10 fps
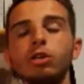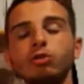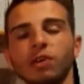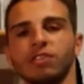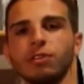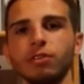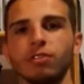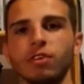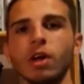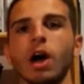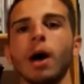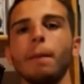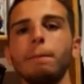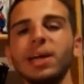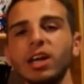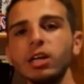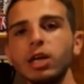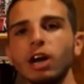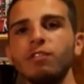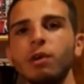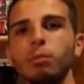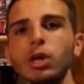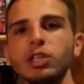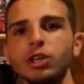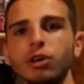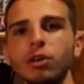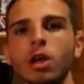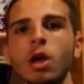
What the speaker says: Ultrasounds are mechanical vibration